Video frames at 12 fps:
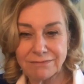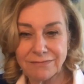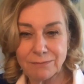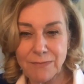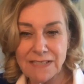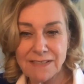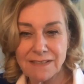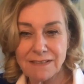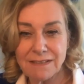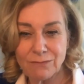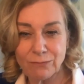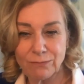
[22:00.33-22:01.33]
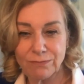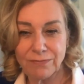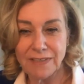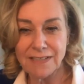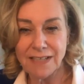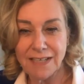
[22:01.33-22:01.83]
miss the
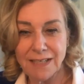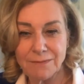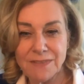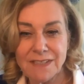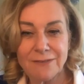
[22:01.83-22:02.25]
times.